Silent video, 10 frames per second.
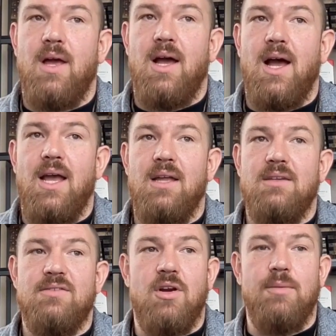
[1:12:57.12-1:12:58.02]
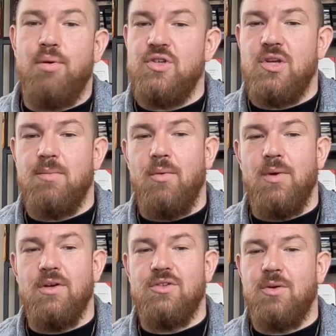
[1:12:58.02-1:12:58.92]
I started pushing my
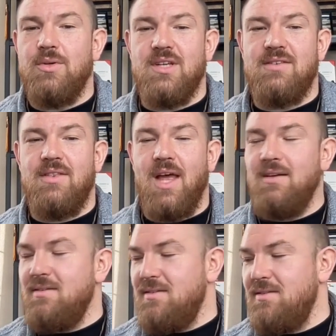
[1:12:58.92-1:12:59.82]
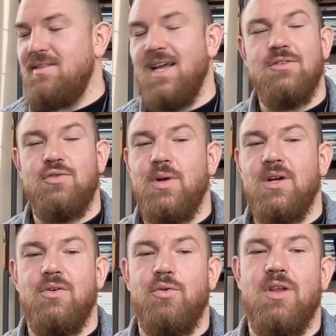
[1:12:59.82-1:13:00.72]
wheelchair, which that sounds
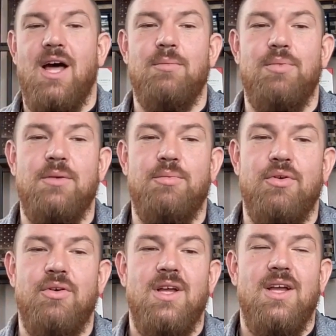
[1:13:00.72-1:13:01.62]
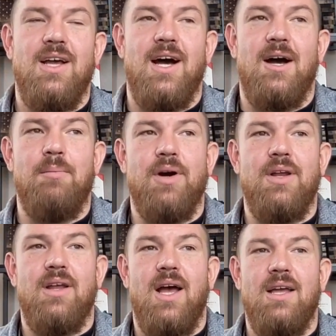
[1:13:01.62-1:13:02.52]
weird to a lot of people, but
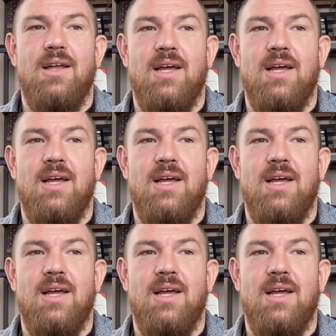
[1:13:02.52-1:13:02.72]
I